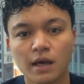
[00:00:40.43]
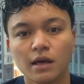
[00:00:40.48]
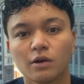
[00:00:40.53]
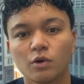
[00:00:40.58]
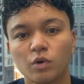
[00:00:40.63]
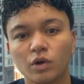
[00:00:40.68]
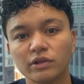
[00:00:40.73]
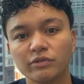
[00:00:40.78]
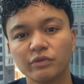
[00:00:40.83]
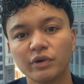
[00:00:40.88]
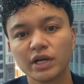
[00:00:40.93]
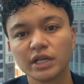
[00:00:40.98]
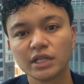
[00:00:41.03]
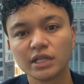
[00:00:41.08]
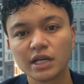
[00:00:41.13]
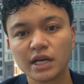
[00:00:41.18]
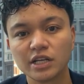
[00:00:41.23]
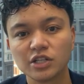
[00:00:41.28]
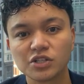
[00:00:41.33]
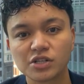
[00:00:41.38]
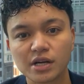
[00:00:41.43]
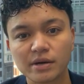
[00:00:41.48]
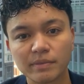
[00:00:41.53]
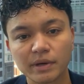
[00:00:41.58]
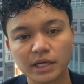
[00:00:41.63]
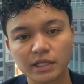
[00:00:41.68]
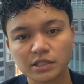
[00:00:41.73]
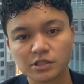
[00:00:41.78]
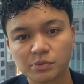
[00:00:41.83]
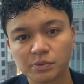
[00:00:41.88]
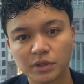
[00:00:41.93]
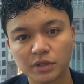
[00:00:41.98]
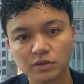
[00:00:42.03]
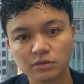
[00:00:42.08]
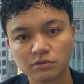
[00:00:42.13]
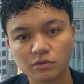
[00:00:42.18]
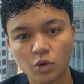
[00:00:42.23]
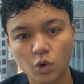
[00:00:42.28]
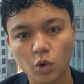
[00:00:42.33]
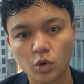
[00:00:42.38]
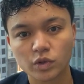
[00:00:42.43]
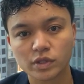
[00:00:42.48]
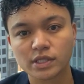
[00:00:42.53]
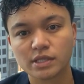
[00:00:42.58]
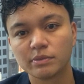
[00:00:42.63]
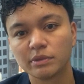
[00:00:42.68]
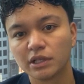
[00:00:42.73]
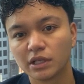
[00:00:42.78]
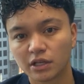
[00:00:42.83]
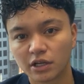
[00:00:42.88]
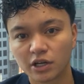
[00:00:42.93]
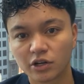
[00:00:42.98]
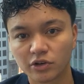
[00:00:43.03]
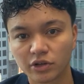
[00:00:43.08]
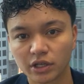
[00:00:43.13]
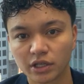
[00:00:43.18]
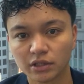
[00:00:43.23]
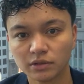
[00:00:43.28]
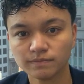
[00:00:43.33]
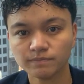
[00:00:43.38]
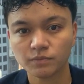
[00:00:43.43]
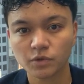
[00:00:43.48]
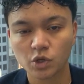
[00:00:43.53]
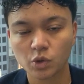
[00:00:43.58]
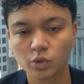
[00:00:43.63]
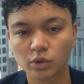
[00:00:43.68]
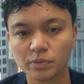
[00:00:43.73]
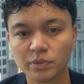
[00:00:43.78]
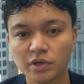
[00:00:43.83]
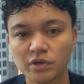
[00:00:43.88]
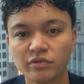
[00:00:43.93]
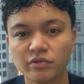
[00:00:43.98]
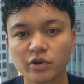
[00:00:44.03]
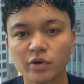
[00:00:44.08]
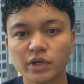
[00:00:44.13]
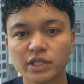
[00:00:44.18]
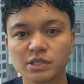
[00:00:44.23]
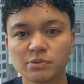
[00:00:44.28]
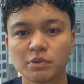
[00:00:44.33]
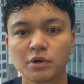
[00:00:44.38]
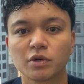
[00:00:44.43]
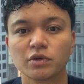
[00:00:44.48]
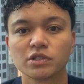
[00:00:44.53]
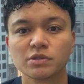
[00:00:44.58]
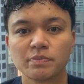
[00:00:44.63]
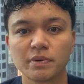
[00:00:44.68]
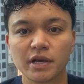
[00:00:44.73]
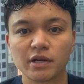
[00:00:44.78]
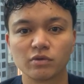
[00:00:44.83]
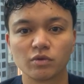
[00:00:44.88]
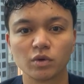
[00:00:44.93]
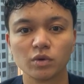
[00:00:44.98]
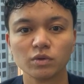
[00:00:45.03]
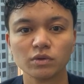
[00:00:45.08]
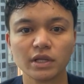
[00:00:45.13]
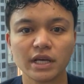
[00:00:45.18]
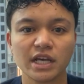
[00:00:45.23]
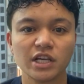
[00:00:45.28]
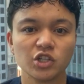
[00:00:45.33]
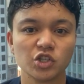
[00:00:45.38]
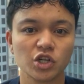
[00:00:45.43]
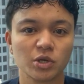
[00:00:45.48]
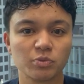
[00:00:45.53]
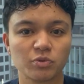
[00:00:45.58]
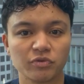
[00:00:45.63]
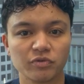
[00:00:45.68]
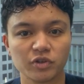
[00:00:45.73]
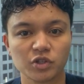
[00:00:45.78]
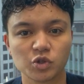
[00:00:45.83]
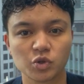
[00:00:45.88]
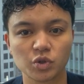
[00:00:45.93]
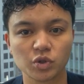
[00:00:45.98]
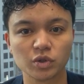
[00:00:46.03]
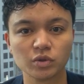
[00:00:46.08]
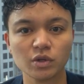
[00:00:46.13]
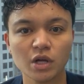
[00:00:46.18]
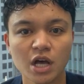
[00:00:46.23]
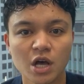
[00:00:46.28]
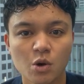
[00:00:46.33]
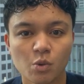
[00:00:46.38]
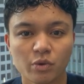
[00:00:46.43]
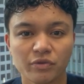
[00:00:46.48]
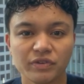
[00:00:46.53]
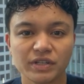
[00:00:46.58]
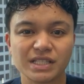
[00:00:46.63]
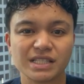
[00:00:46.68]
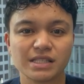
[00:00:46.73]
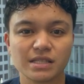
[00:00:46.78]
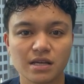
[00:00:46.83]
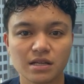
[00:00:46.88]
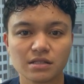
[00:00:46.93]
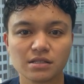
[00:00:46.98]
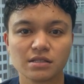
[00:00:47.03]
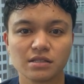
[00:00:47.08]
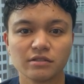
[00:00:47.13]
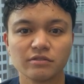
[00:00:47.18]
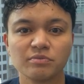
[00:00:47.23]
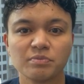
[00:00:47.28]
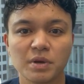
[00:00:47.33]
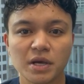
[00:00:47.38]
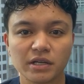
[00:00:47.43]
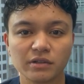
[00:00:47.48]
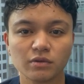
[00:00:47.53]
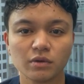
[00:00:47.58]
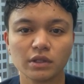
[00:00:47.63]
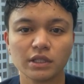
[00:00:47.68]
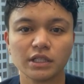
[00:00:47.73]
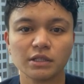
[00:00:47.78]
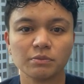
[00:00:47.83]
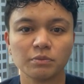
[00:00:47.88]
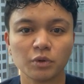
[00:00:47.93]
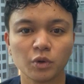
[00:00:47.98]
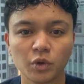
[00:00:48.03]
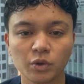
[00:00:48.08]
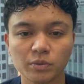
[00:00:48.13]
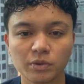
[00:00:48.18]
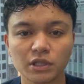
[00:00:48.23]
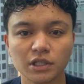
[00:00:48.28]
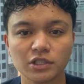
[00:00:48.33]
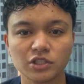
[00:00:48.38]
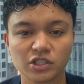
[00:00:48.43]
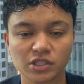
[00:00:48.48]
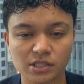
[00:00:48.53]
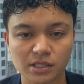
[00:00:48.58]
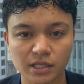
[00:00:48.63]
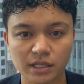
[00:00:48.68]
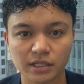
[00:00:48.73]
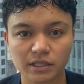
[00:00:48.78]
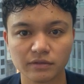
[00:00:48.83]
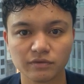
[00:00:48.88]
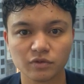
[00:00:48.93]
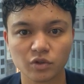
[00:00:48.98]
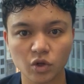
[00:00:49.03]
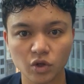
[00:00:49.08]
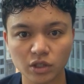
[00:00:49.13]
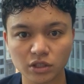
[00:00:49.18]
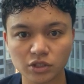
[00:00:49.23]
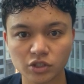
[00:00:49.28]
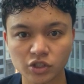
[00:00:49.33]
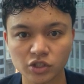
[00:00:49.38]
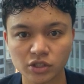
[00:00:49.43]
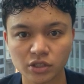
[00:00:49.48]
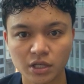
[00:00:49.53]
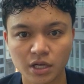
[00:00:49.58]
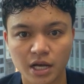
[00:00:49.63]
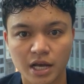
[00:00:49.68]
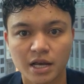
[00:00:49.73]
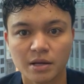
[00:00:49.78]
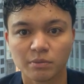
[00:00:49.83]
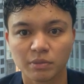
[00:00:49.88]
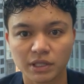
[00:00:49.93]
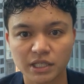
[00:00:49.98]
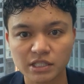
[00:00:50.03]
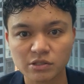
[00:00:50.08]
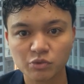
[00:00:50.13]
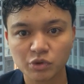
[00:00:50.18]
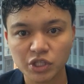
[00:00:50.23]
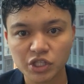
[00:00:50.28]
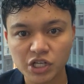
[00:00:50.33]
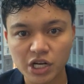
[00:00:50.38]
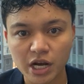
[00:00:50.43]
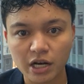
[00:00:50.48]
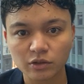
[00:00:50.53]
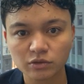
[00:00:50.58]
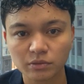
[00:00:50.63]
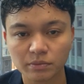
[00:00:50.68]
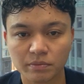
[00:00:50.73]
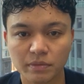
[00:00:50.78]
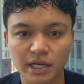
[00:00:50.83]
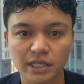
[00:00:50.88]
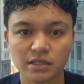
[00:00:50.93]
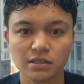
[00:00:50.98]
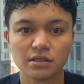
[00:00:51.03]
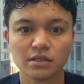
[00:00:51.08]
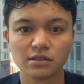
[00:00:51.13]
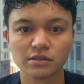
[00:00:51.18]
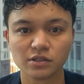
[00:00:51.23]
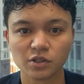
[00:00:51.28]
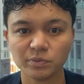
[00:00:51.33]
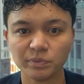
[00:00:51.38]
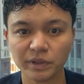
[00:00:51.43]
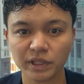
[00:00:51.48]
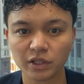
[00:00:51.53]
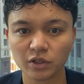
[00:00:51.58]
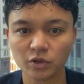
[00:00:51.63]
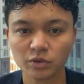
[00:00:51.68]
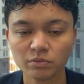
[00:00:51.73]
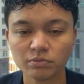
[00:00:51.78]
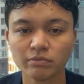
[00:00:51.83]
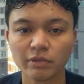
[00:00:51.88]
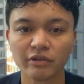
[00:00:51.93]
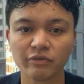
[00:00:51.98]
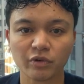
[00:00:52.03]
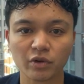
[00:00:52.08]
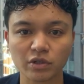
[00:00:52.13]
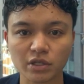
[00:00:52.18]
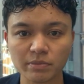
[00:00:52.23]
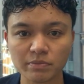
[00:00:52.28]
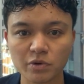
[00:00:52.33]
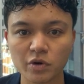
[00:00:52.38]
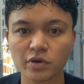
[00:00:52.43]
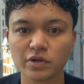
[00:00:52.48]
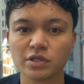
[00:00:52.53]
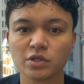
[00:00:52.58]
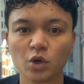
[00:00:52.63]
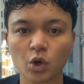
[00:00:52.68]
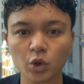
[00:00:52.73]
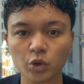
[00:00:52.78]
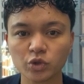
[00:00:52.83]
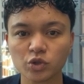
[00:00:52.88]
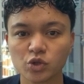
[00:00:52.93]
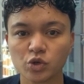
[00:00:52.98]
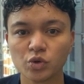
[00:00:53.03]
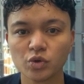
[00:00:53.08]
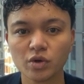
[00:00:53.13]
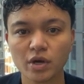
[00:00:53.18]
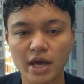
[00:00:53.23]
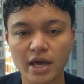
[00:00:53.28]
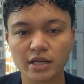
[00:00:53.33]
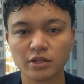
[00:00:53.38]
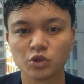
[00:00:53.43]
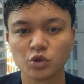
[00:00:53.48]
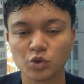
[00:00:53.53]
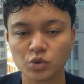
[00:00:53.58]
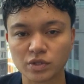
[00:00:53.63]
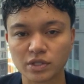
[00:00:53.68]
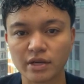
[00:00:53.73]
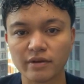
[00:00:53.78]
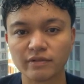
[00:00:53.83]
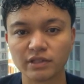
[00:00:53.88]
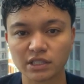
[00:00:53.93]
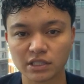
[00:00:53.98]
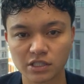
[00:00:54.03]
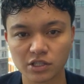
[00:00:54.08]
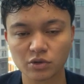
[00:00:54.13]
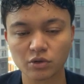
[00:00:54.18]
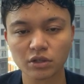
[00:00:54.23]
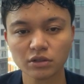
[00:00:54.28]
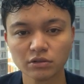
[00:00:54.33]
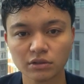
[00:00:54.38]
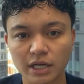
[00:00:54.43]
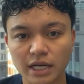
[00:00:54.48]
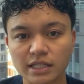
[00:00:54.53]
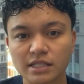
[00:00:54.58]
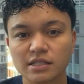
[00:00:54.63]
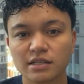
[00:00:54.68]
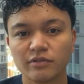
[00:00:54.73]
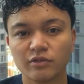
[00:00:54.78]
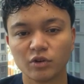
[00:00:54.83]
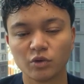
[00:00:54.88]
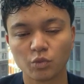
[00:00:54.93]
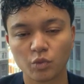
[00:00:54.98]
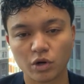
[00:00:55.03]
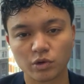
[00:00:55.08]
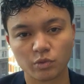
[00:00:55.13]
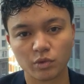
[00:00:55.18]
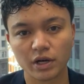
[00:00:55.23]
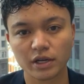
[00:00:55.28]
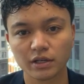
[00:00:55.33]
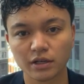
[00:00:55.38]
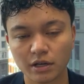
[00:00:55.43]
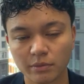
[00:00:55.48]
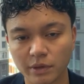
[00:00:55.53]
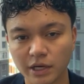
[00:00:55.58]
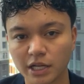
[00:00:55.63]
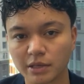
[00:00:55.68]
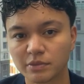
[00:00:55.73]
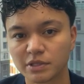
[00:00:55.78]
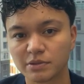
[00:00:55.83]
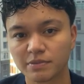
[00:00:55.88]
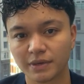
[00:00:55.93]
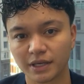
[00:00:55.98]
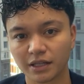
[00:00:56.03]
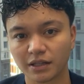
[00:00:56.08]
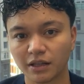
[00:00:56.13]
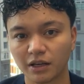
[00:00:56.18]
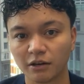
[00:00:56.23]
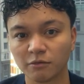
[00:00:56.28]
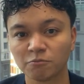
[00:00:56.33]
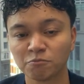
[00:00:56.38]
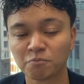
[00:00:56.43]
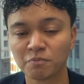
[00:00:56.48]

Qualified in HR management or similar area, you will be a very experienced payroll HR professional with extensive payroll and employment legislative knowledge. Please reach out. My details are below. My phone number is 02-8270-9711 and my name is Mihaela.